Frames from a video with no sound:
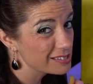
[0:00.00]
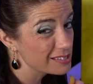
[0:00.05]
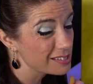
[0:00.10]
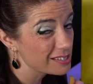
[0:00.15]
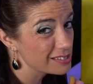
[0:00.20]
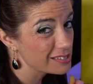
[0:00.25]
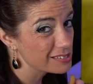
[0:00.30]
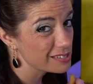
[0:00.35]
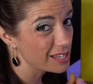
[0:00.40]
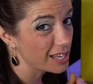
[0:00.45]
to
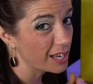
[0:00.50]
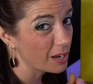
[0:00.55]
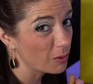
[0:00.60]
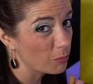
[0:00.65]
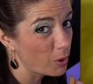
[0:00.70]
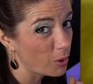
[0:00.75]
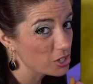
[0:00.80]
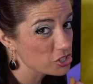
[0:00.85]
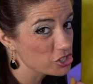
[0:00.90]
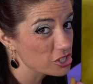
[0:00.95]
the sink and
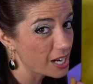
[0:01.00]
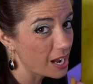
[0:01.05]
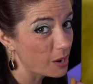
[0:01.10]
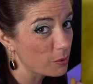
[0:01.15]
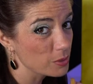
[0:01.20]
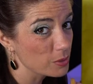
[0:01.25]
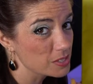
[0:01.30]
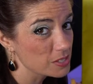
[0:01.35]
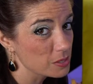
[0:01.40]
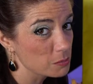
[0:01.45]
wash it out
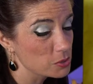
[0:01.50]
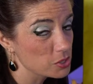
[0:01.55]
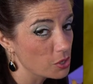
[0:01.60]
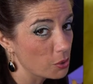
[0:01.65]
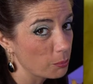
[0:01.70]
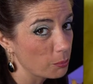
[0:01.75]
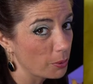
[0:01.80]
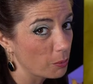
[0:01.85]
with some soap